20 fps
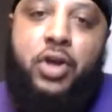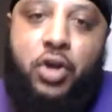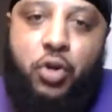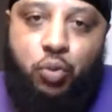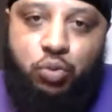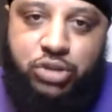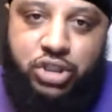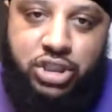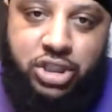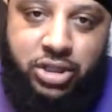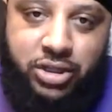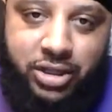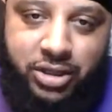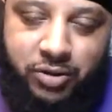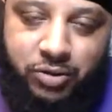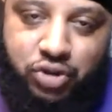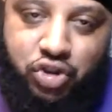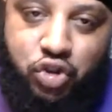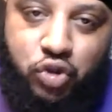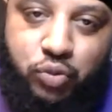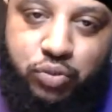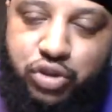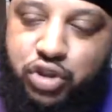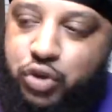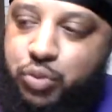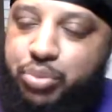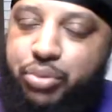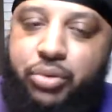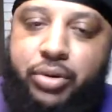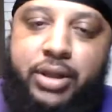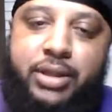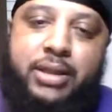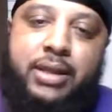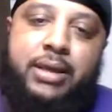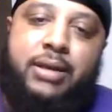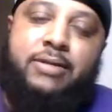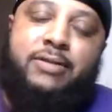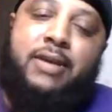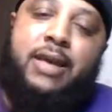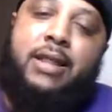What's good, YouTube? It's your boy
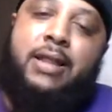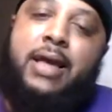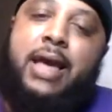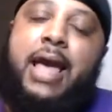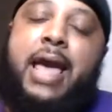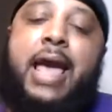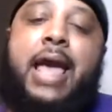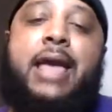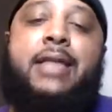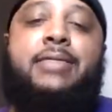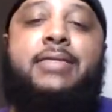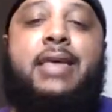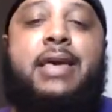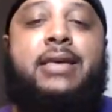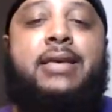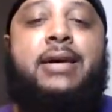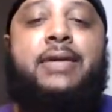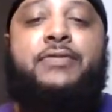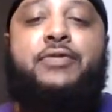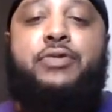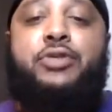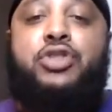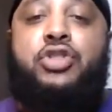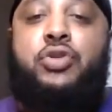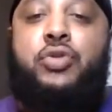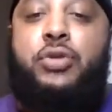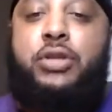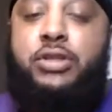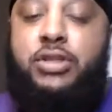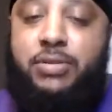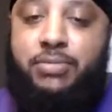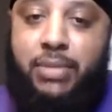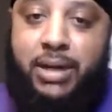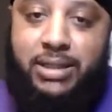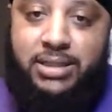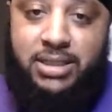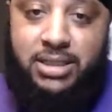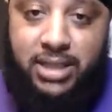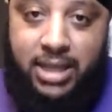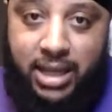Dale Taylor. Hey, thank y'all for tuning to my
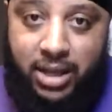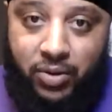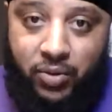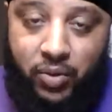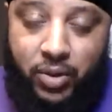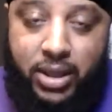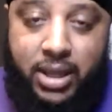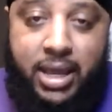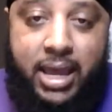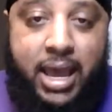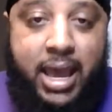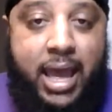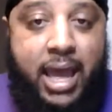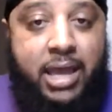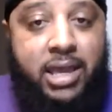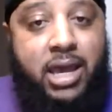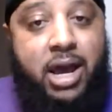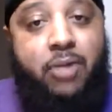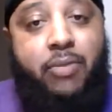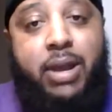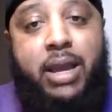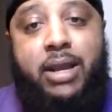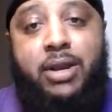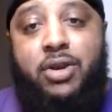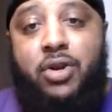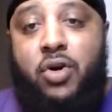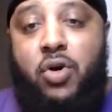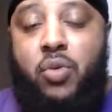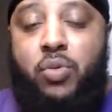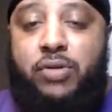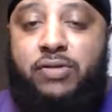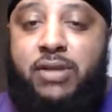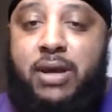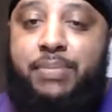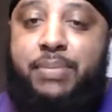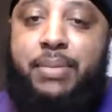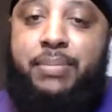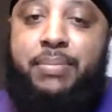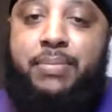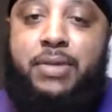channel. Hey, y'all already know what
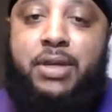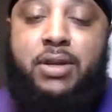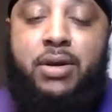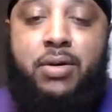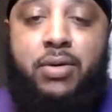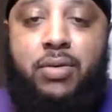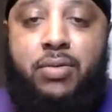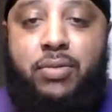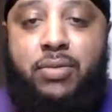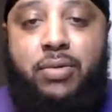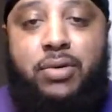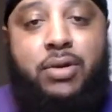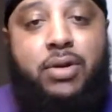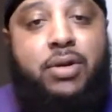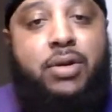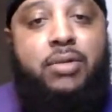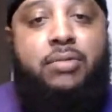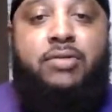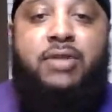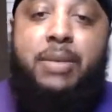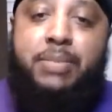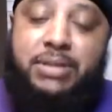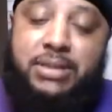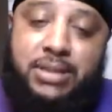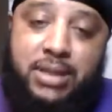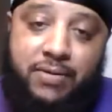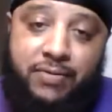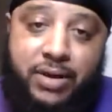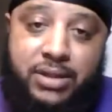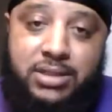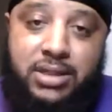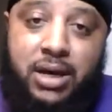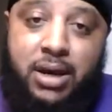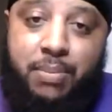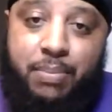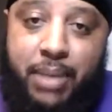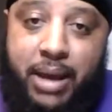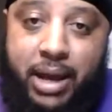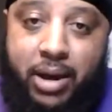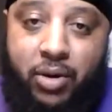type of stuff I talk
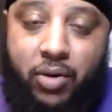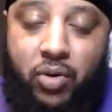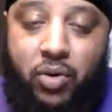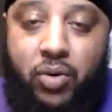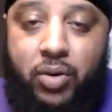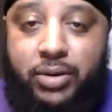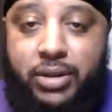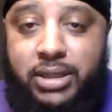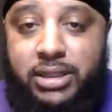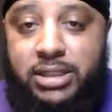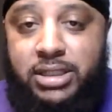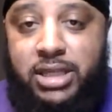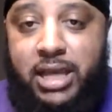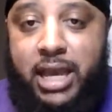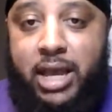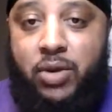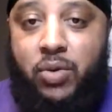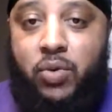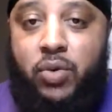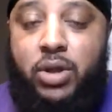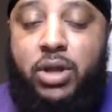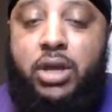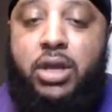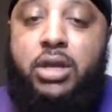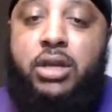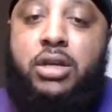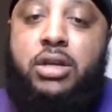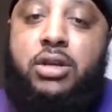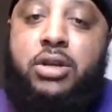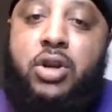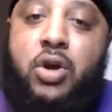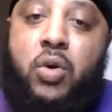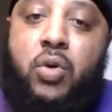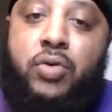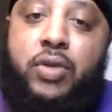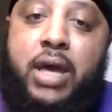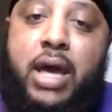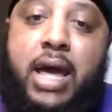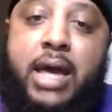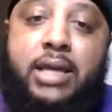about on this channel. You know
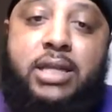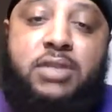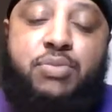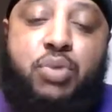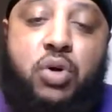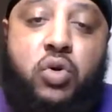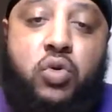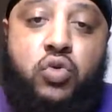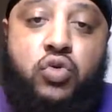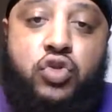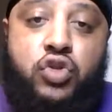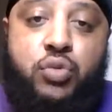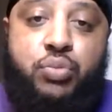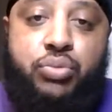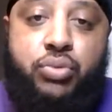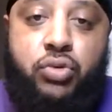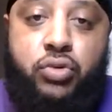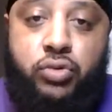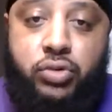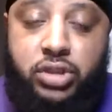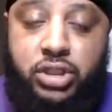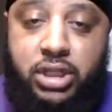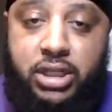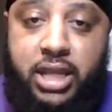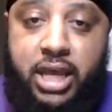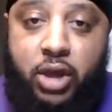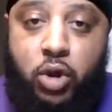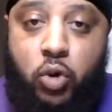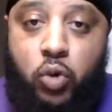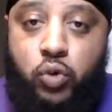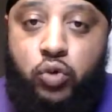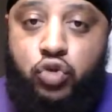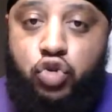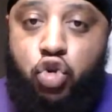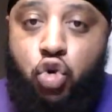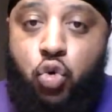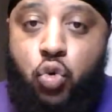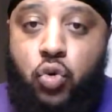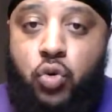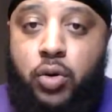that I expose the bullshit that goes
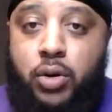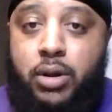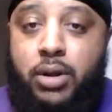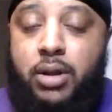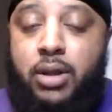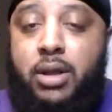on